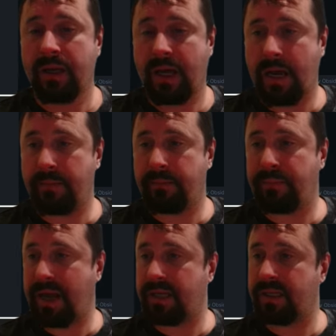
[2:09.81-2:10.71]

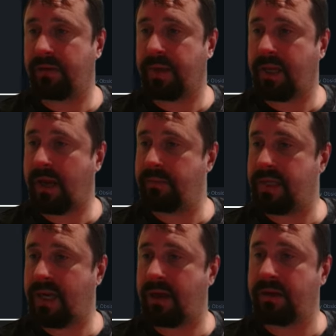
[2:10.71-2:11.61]
But if we come
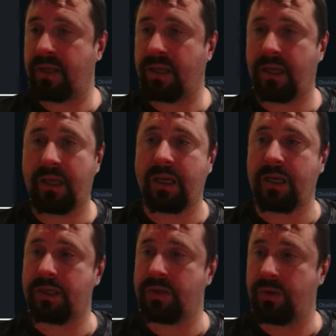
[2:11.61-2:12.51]
down
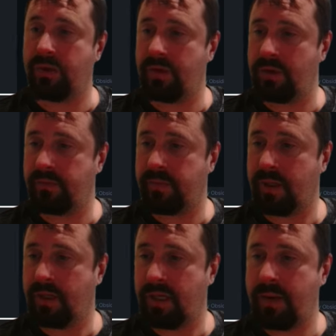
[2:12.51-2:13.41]
here to
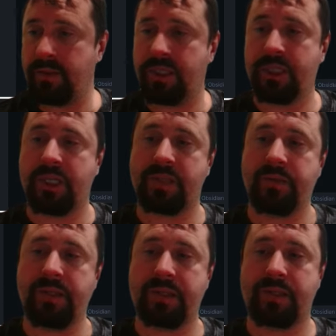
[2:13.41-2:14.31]
image
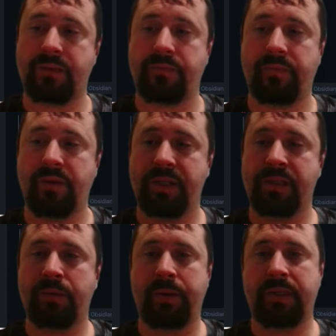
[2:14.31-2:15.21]
adjustments, this
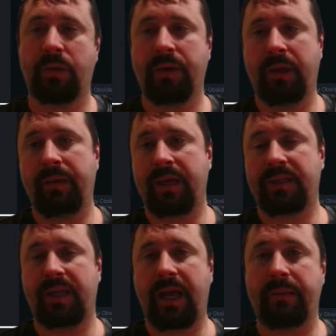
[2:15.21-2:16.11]
is what we're talking about
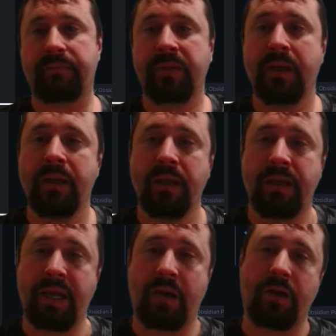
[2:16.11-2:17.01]
today.
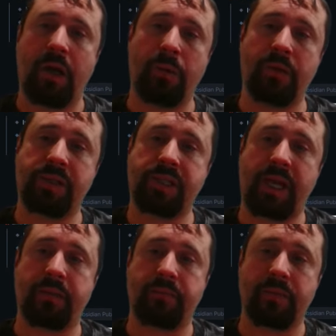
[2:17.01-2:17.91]
Now, I will say,